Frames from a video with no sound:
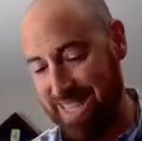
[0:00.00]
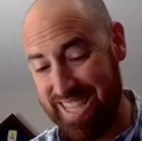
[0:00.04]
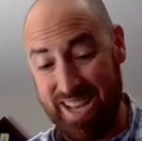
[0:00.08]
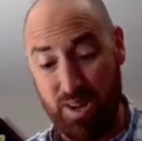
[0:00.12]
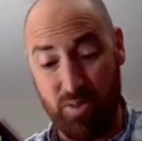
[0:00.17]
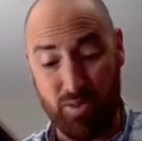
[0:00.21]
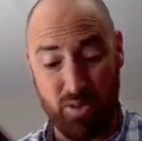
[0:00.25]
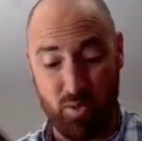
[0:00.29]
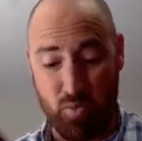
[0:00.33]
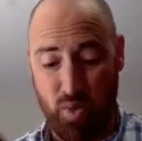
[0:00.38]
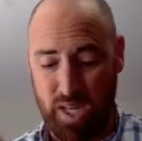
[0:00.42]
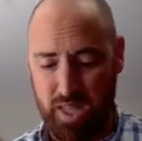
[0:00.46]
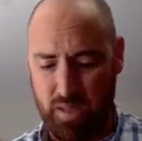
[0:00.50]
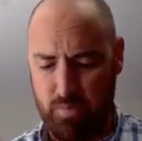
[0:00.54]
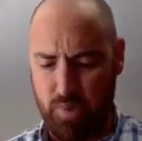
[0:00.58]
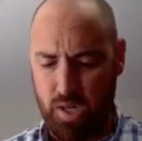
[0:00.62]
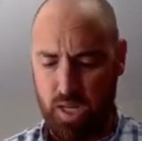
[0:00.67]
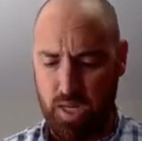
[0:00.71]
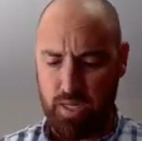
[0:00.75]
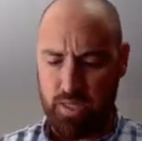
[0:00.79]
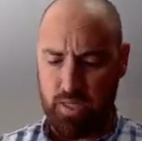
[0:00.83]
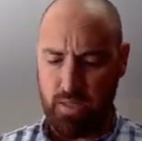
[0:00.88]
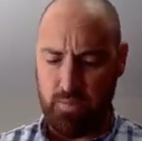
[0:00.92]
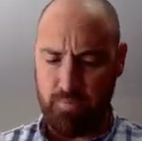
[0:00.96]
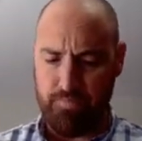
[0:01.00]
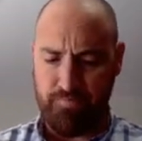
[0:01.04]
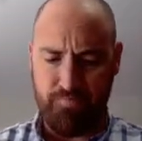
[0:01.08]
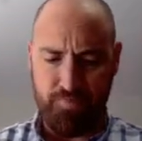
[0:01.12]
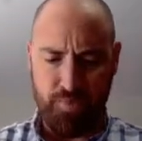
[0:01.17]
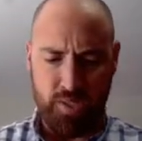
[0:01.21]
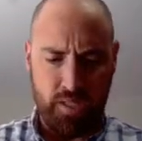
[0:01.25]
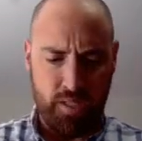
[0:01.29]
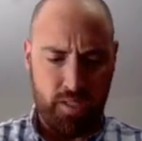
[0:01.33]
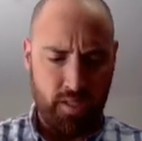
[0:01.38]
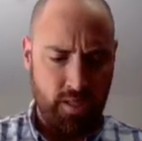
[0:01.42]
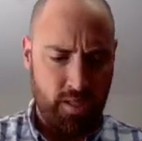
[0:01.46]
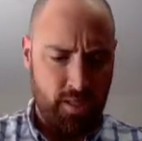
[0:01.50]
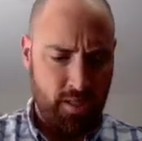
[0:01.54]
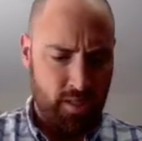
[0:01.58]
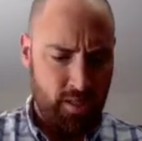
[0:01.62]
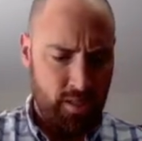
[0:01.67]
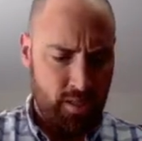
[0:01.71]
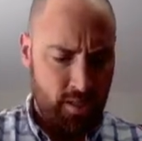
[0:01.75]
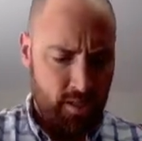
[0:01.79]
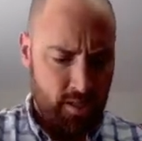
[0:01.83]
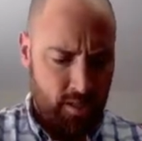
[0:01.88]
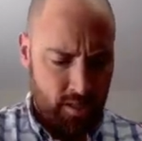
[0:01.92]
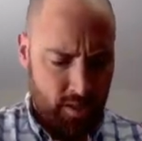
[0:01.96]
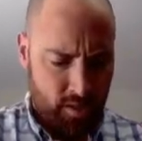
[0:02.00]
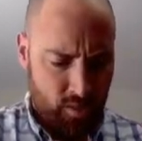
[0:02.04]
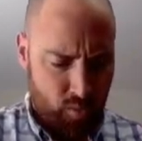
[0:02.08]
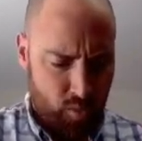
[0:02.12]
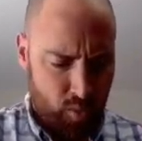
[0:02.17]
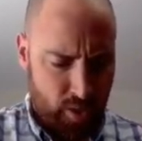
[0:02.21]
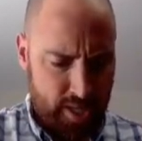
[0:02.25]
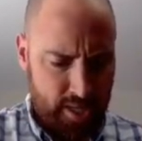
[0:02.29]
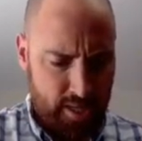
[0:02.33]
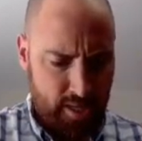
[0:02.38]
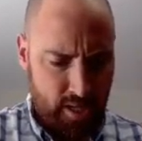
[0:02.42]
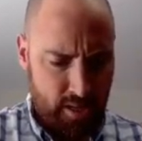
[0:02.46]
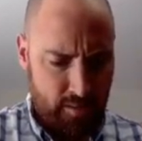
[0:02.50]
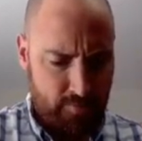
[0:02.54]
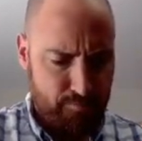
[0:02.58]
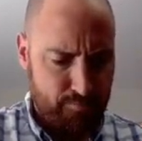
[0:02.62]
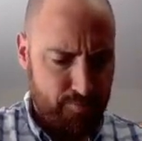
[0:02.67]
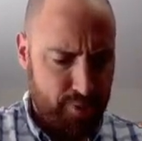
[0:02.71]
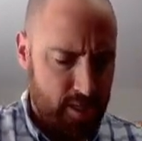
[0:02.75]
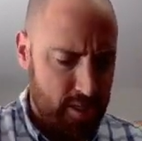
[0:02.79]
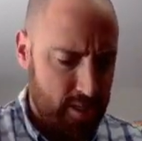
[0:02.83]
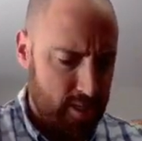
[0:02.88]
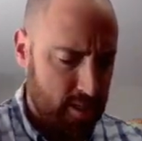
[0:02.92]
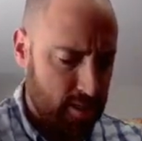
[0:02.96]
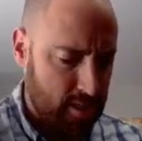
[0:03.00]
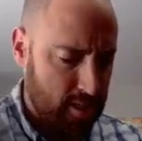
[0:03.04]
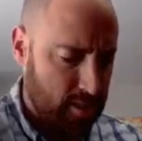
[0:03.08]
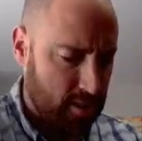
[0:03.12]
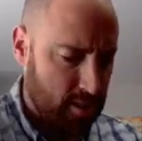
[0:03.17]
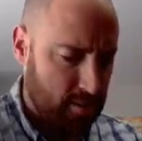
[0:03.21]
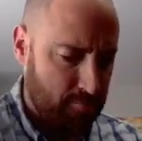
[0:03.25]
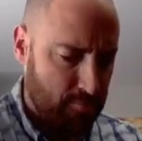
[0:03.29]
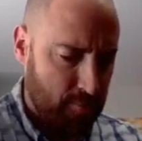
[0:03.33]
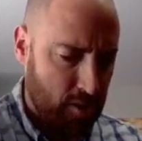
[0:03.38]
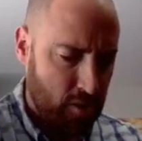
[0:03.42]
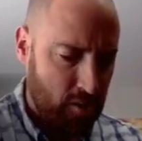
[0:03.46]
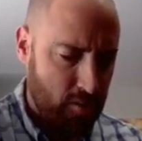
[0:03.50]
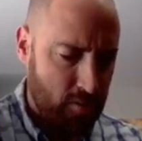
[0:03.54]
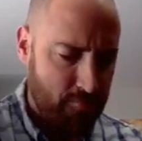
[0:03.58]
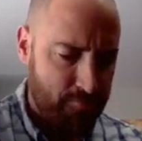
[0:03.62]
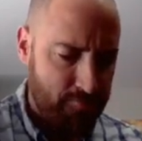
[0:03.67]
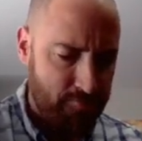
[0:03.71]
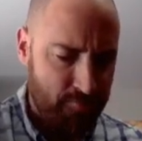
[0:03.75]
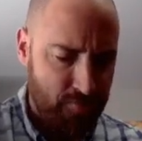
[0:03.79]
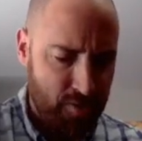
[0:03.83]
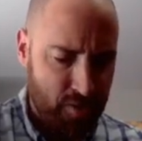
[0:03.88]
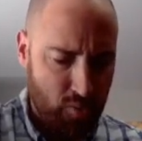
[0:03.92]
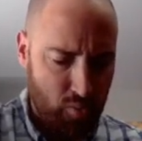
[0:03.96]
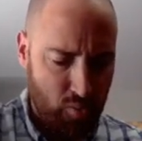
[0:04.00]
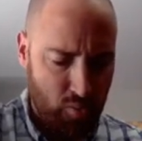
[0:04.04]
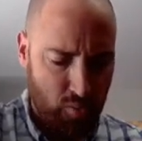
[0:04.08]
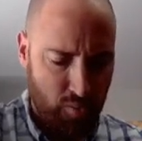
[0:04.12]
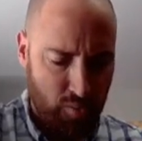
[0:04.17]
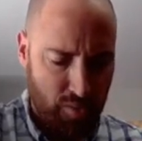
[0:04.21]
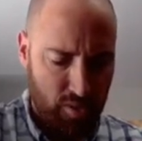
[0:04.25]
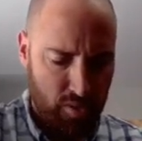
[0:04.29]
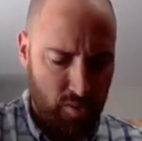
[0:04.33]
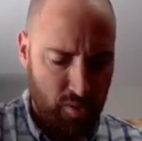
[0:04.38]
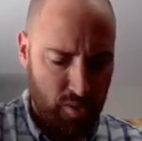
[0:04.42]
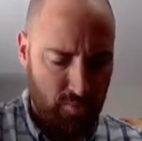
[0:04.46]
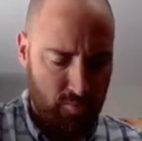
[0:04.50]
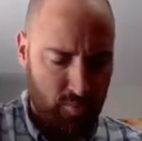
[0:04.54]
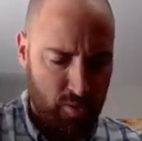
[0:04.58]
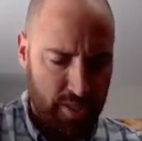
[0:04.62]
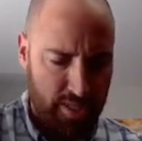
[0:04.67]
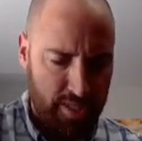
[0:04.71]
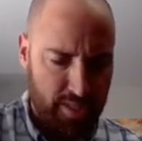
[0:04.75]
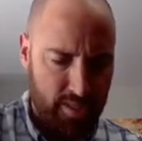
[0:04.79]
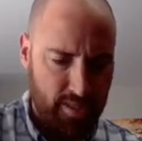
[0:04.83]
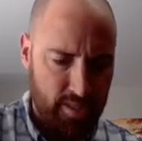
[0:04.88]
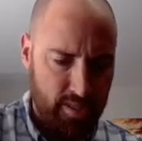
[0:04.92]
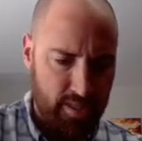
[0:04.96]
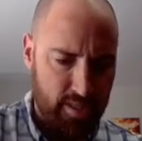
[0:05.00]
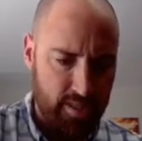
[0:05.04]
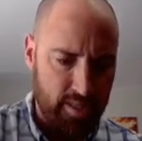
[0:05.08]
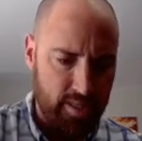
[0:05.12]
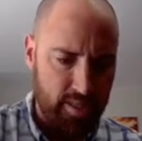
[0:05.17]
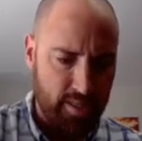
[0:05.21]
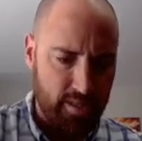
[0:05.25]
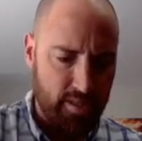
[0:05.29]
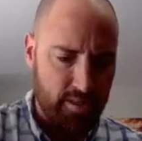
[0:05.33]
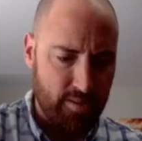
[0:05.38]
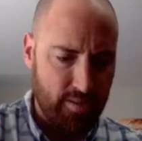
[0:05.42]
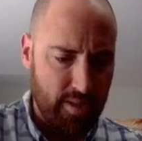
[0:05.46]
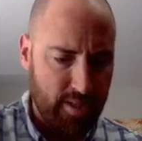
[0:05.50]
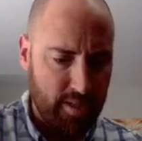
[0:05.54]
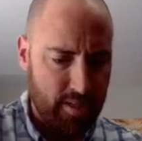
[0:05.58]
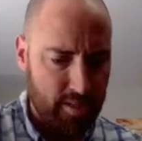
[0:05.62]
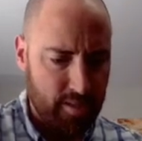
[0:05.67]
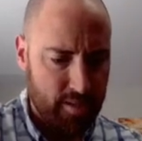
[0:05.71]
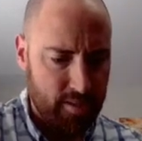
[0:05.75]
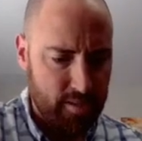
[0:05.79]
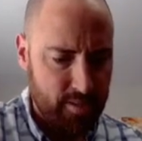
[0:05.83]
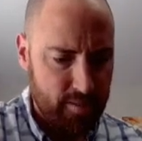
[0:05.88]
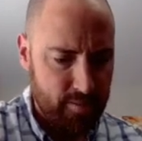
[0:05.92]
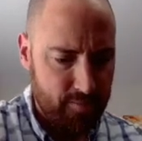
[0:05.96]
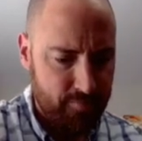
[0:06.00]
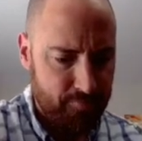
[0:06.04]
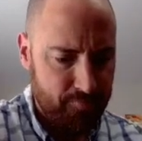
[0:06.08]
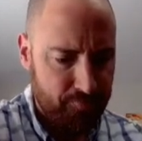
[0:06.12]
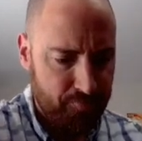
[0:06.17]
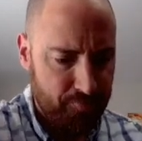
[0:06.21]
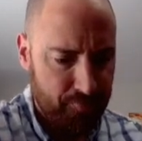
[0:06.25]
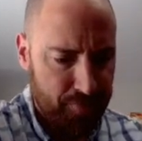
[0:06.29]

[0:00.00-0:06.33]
That was quite the pause. Quite the pause. Boom. Ooh, Stormwing Entity. That's a great card, though.